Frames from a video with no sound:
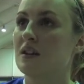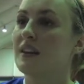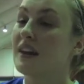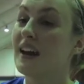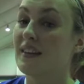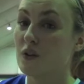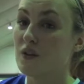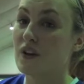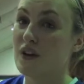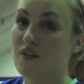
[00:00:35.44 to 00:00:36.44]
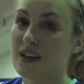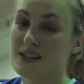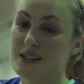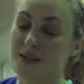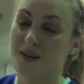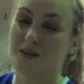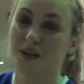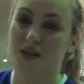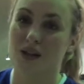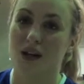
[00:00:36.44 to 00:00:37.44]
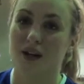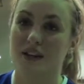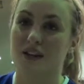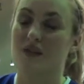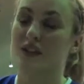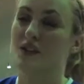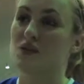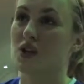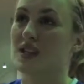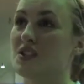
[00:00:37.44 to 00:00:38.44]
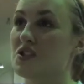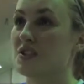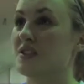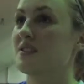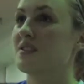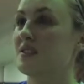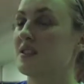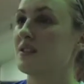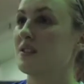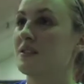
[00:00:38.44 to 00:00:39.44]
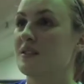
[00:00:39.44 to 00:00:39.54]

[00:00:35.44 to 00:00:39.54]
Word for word: Yeah, they were very fast team. They beat us a lot in defensive transition. So.